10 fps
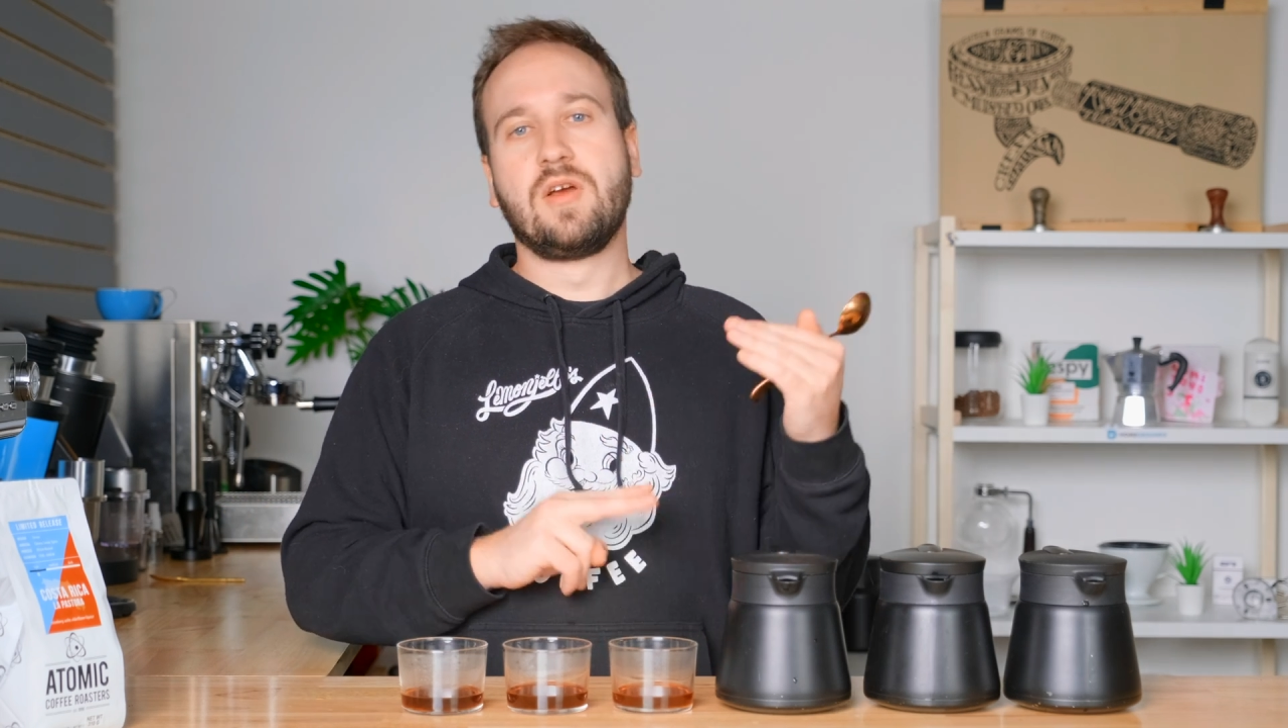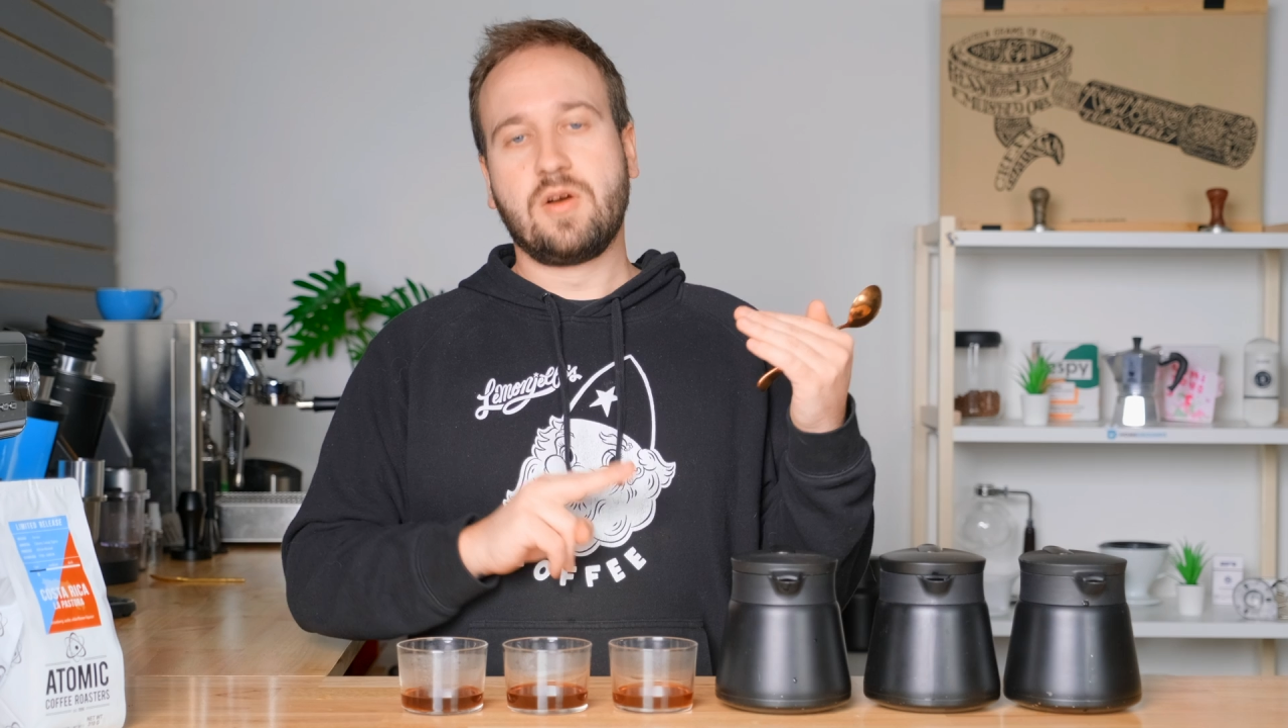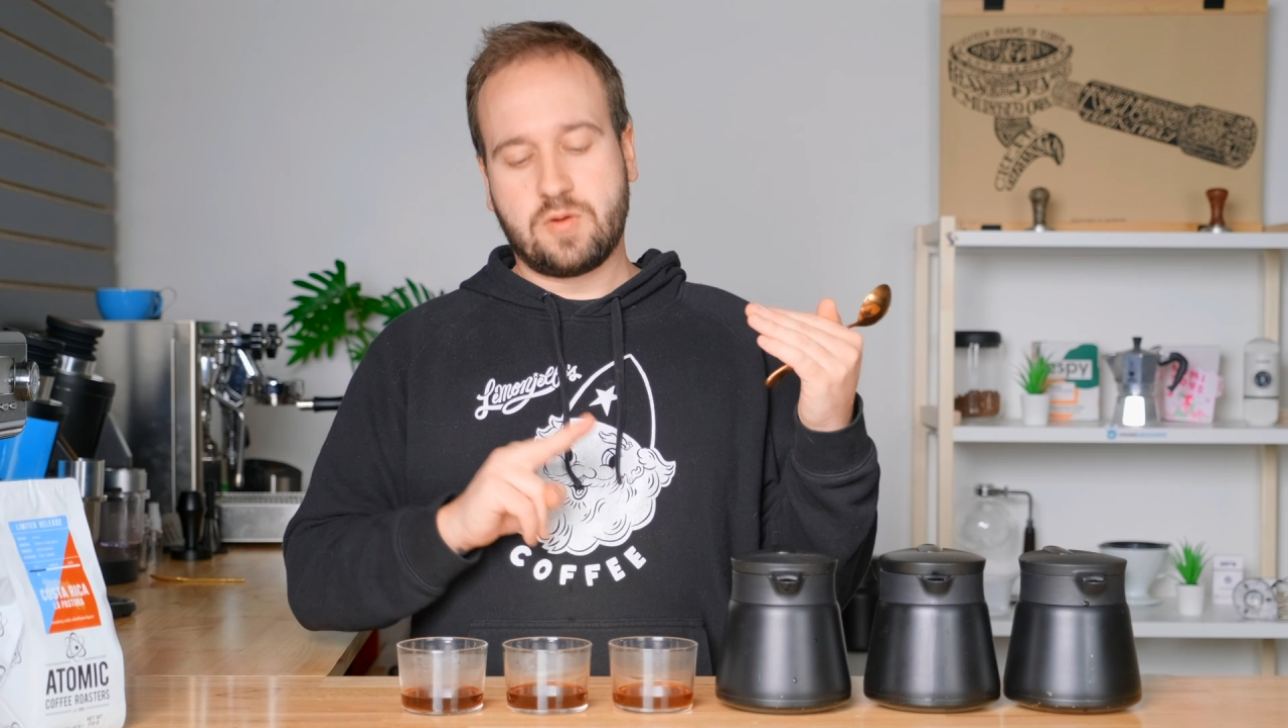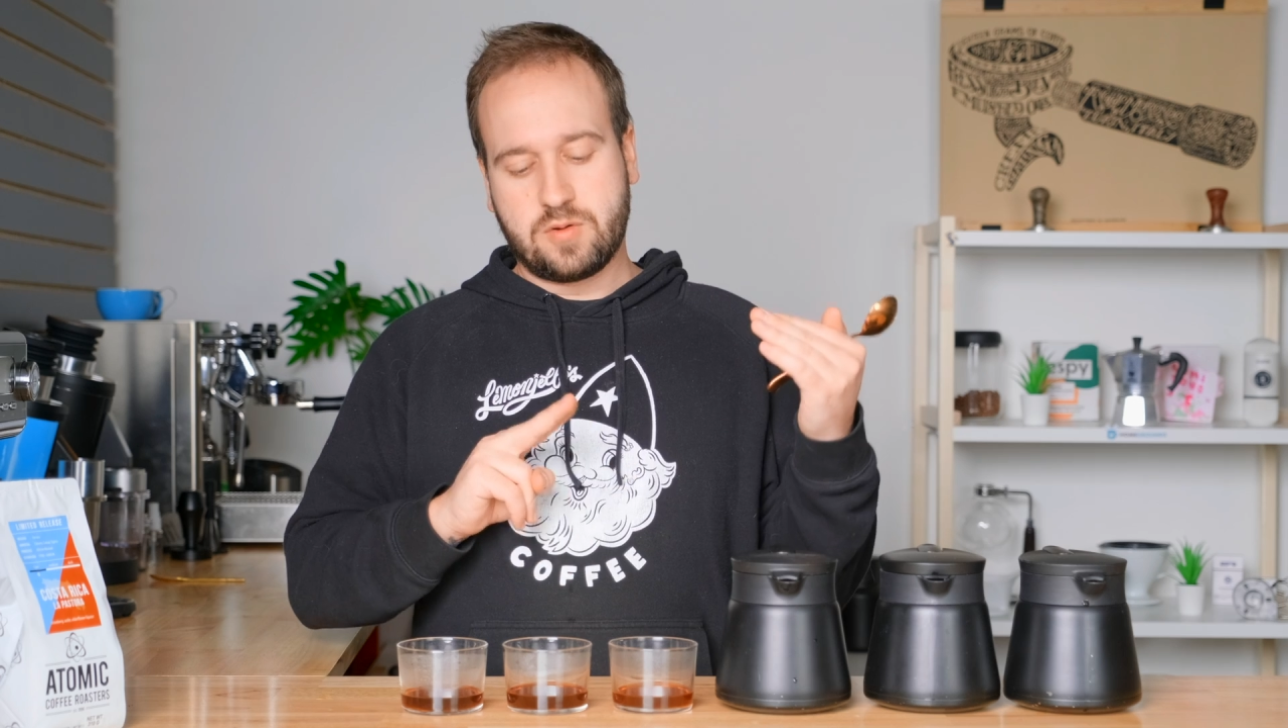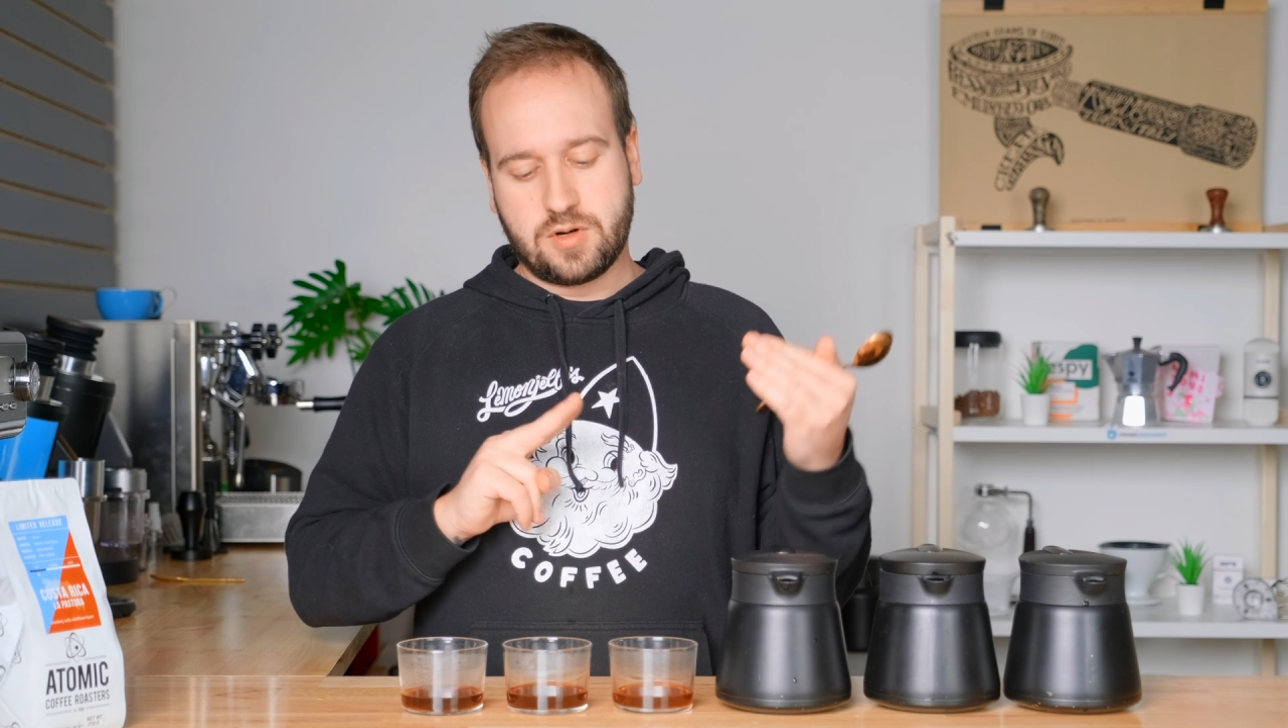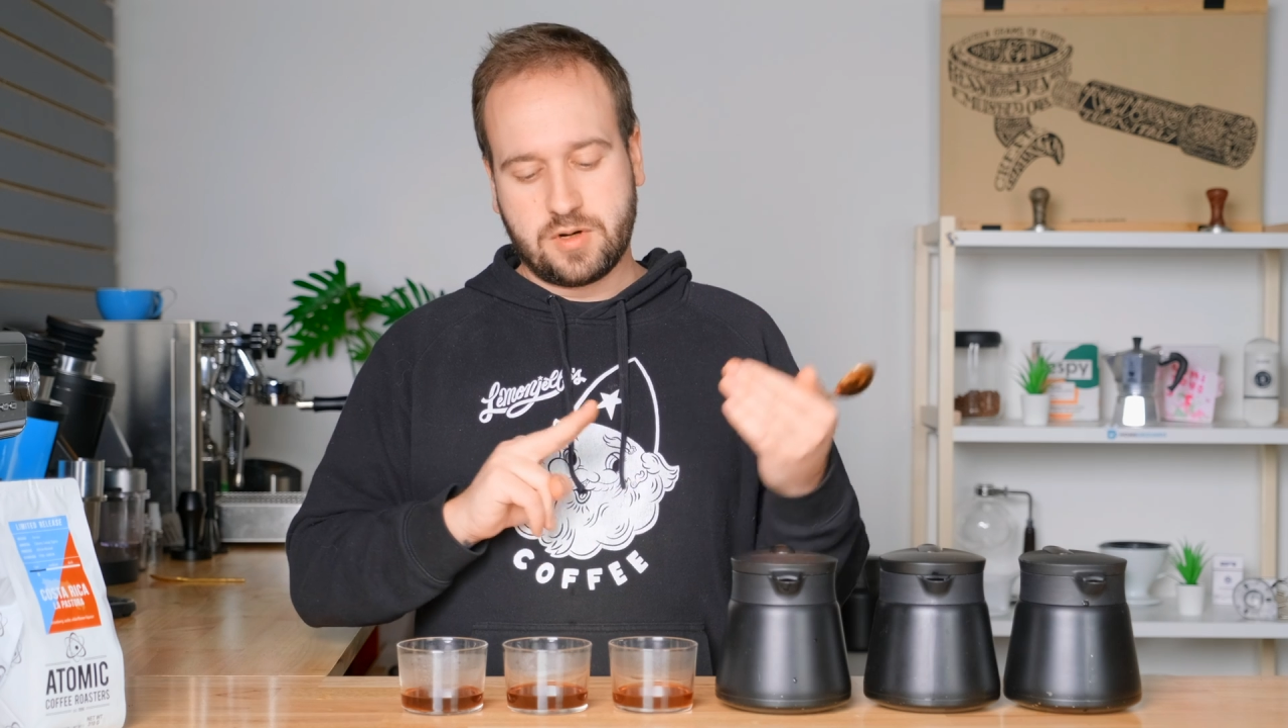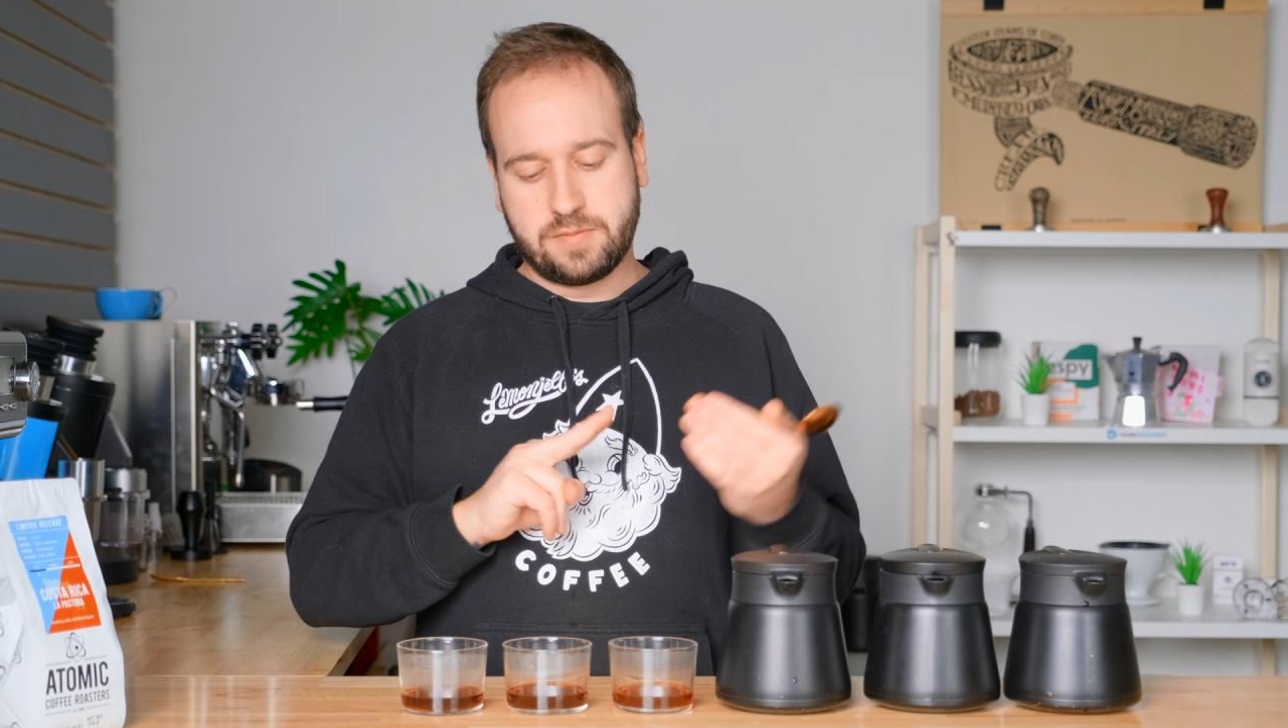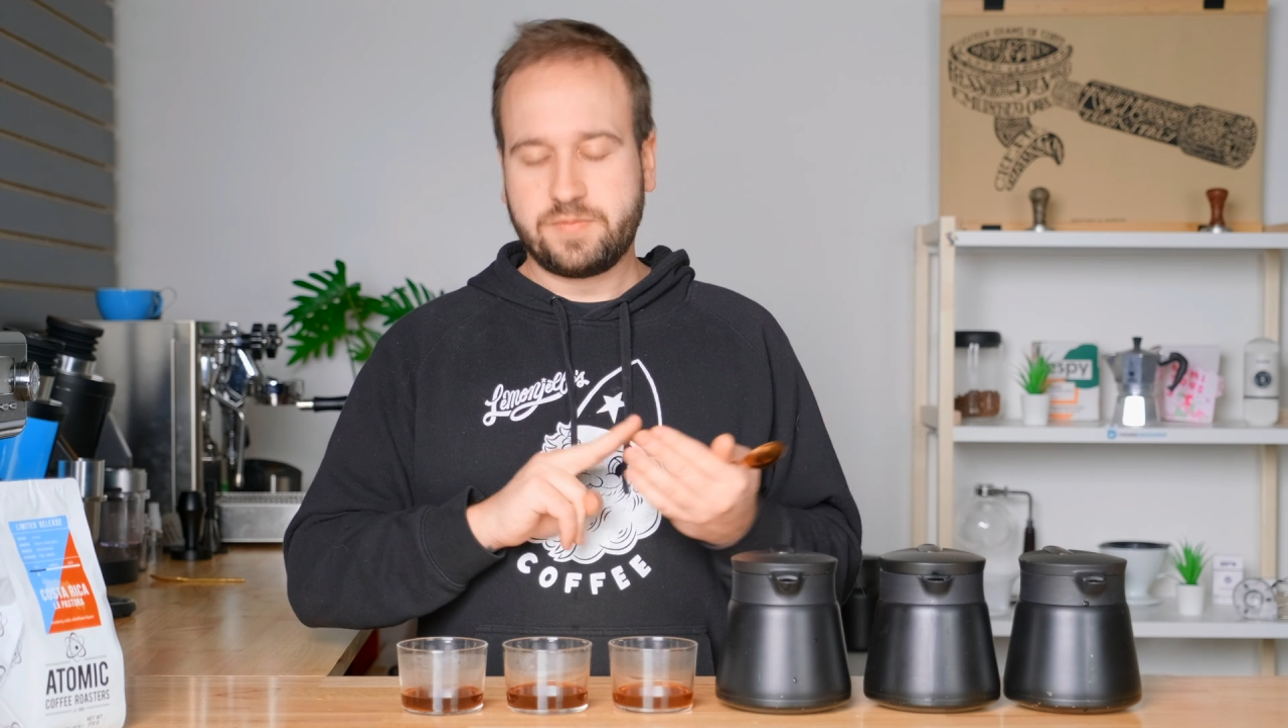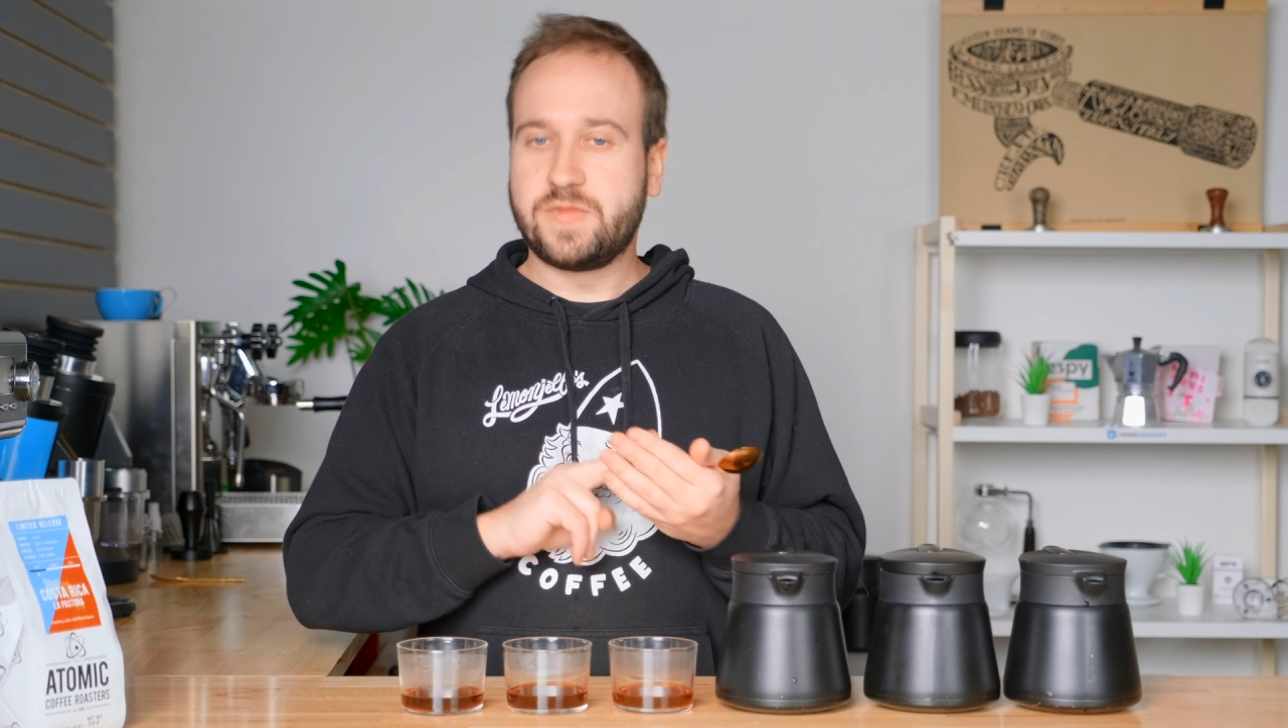or